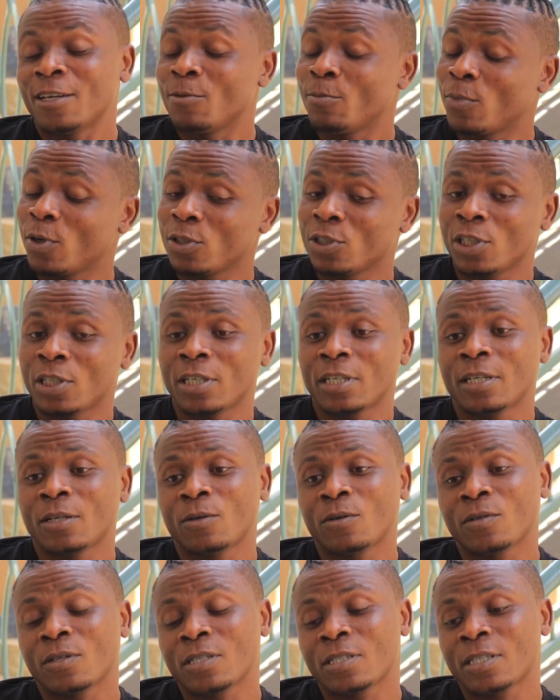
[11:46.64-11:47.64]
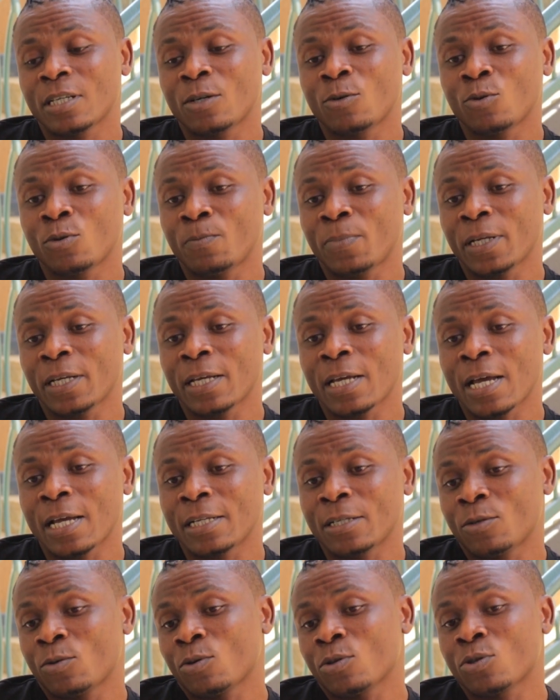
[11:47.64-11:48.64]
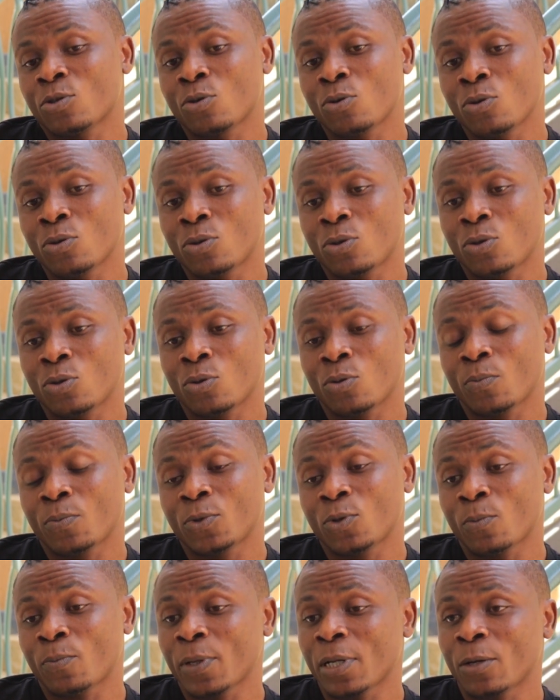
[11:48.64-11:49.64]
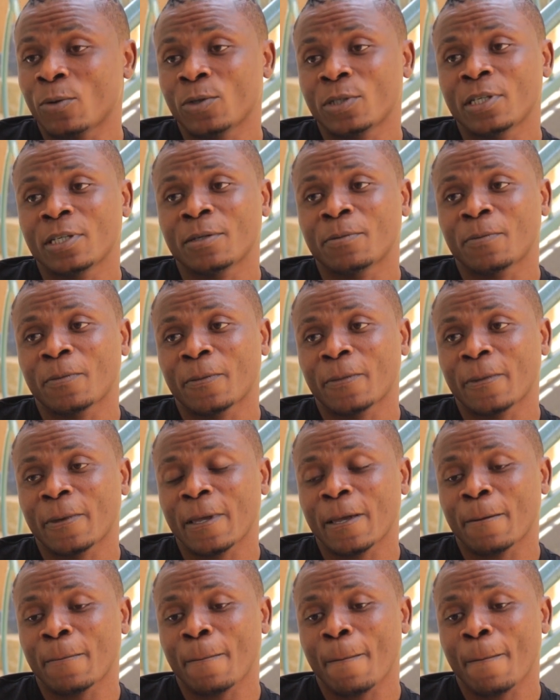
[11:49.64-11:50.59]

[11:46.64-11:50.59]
But Jerry is a good player and it was good to, to play with him. Yeah.